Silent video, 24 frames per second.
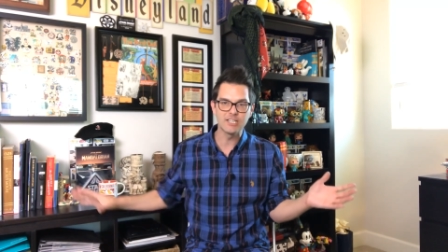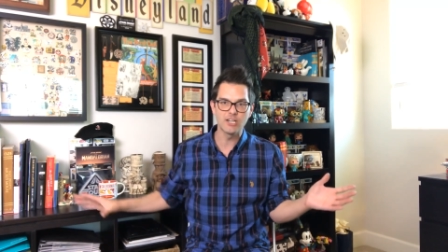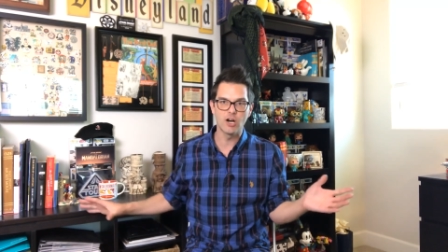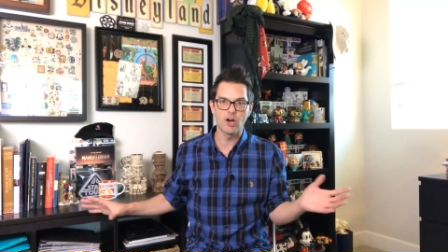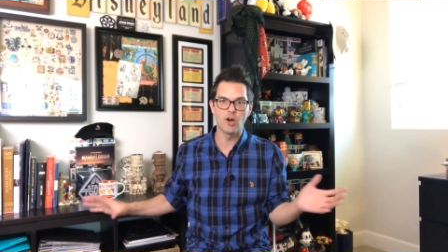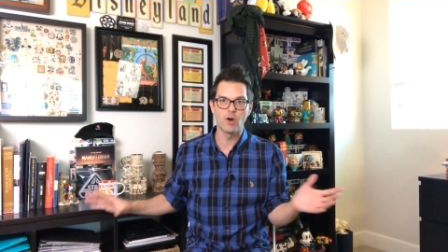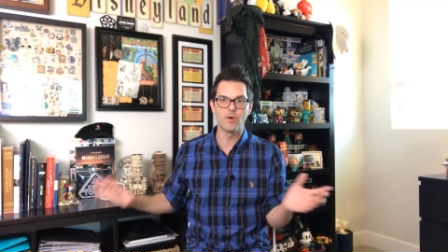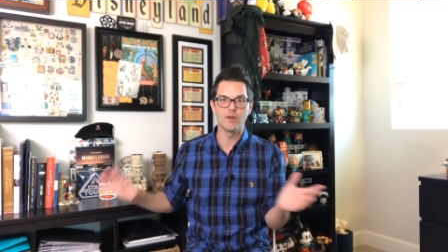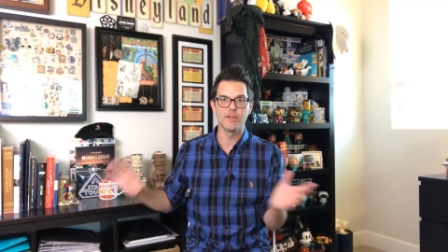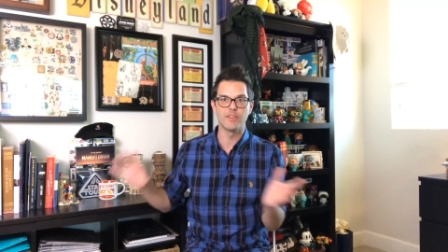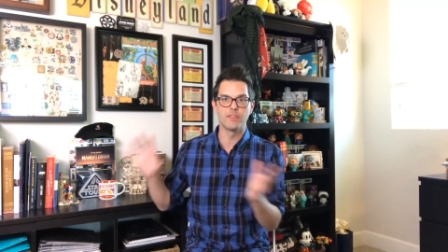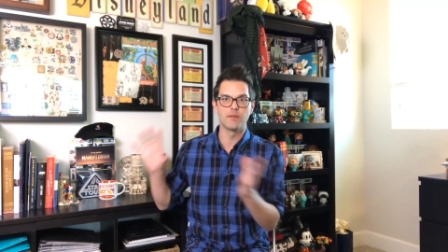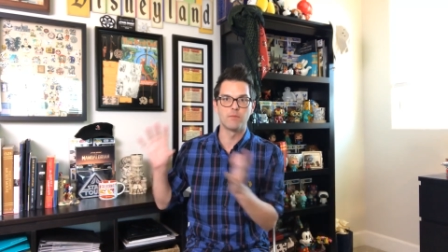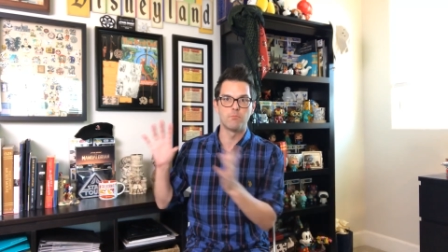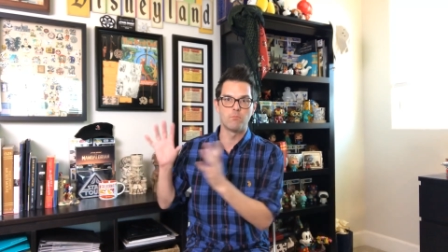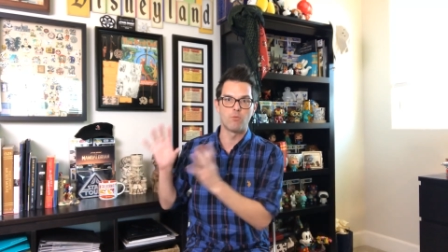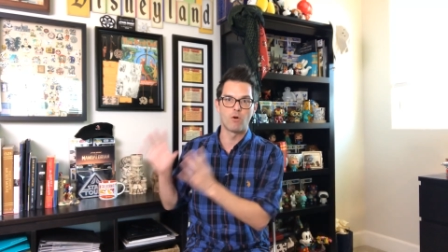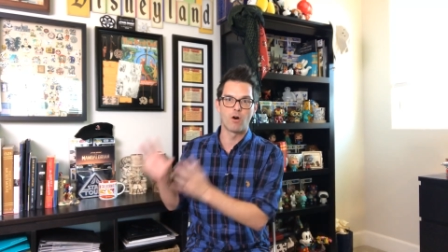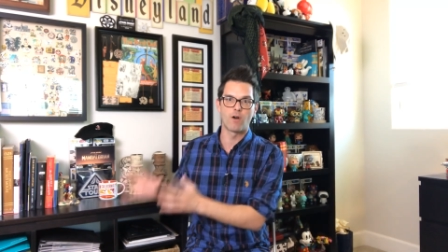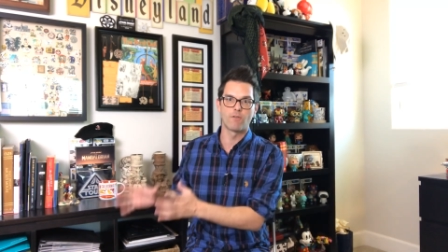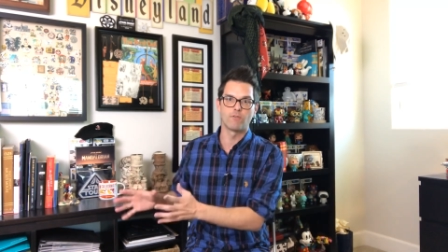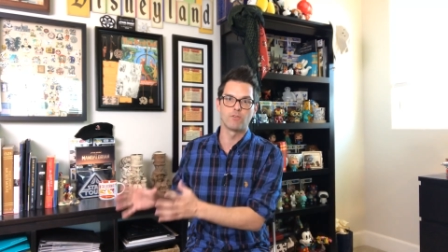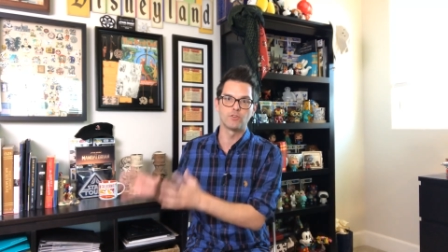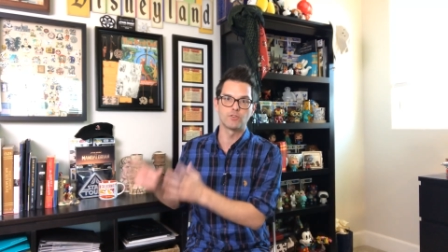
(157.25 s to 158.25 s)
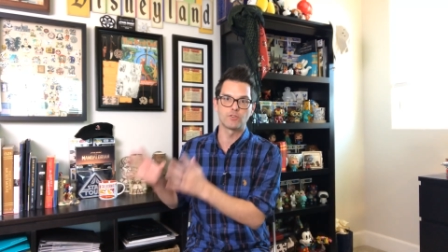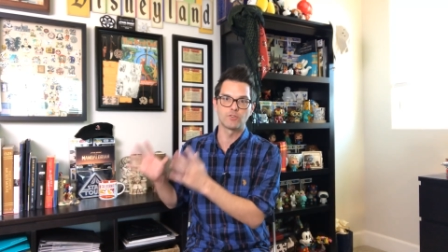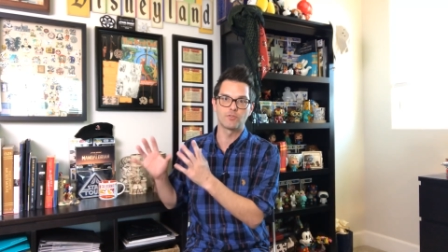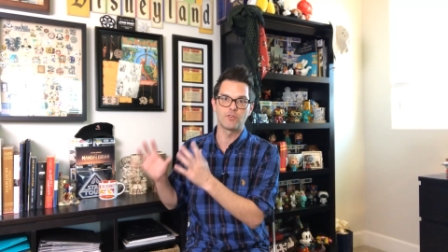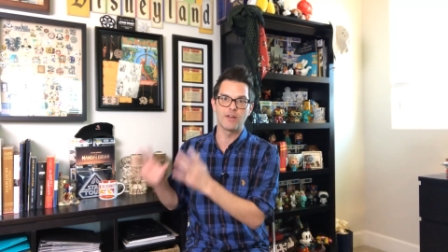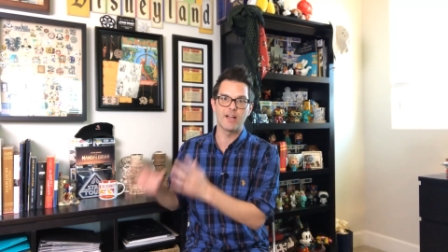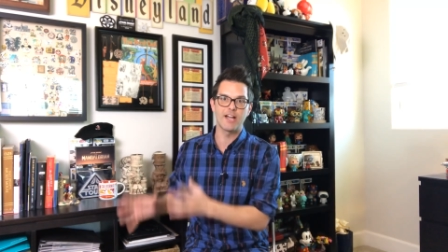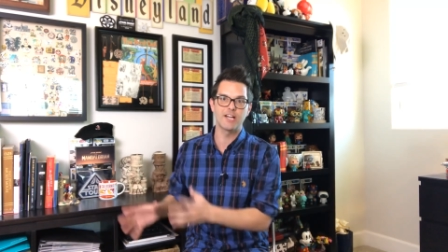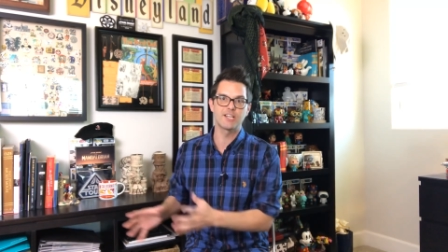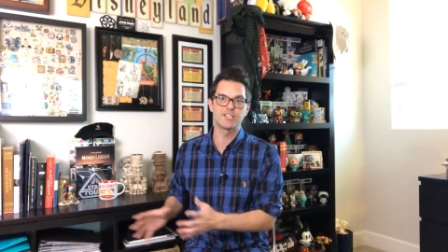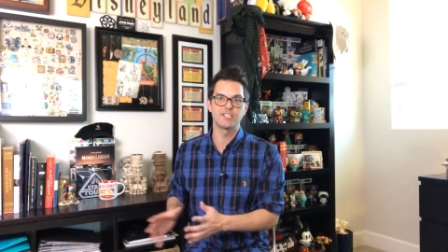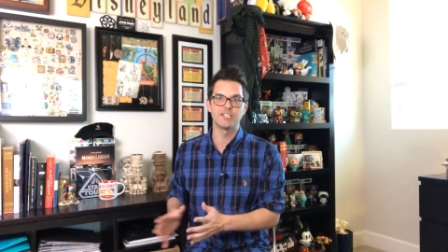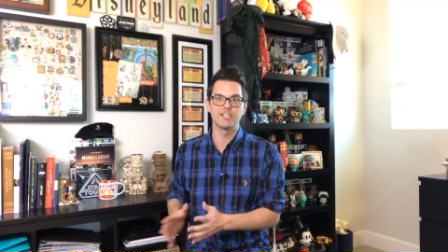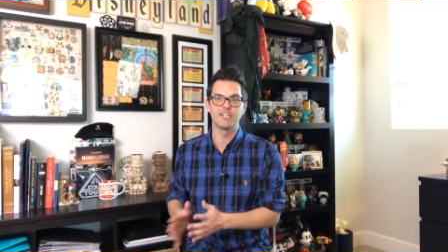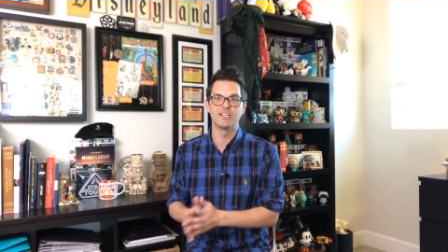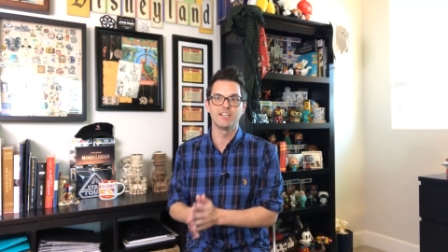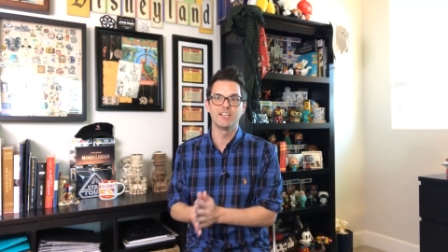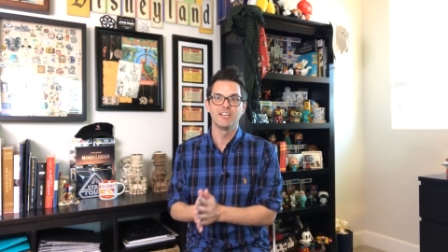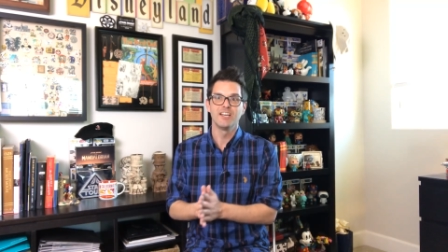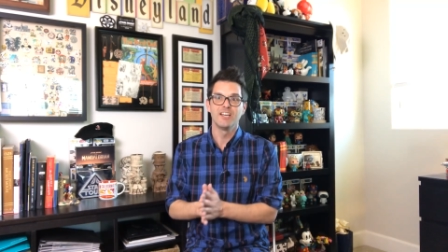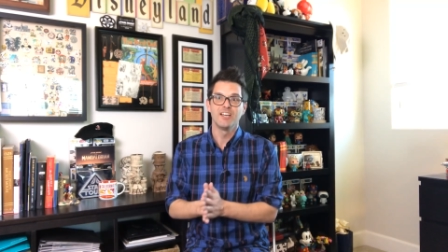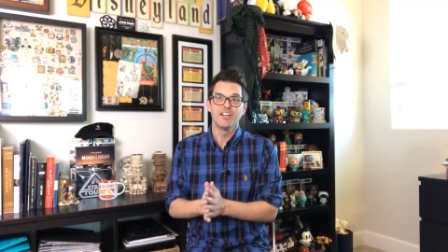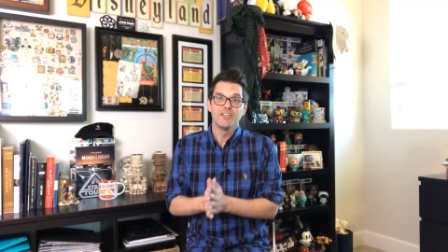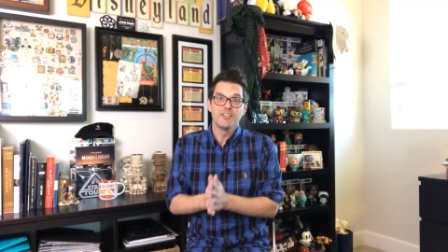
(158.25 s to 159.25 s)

go in the Marvel direction,